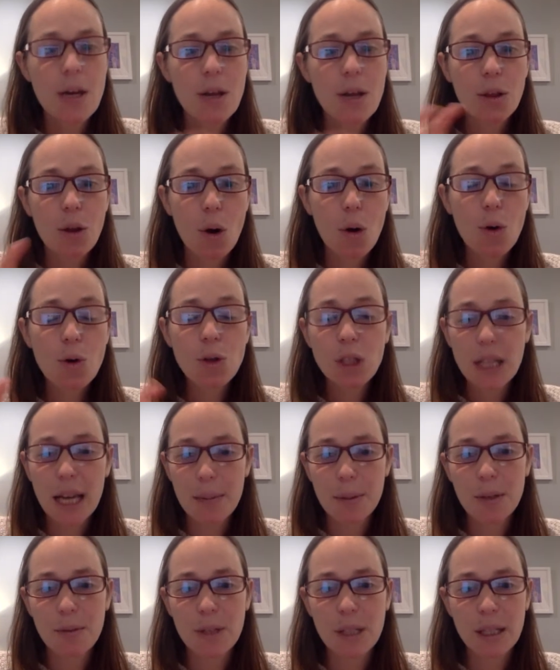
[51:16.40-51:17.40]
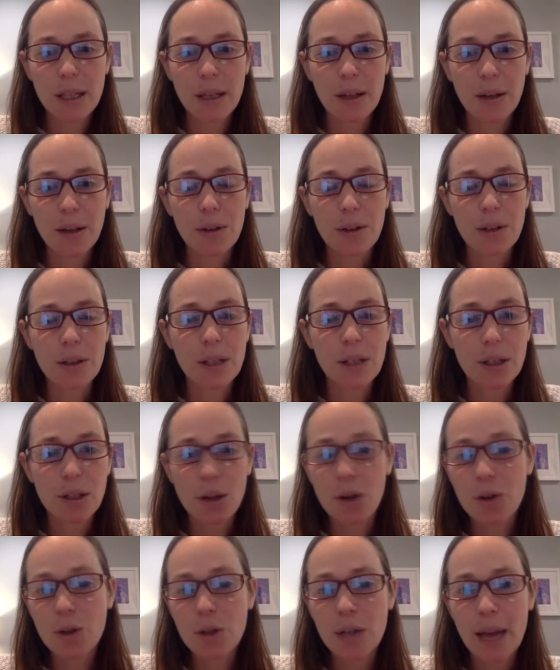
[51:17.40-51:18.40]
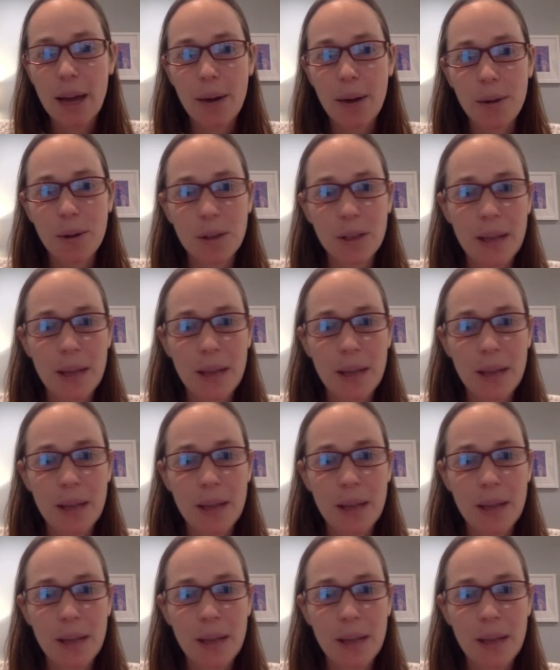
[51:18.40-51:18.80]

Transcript: Those types of skills, it turns out,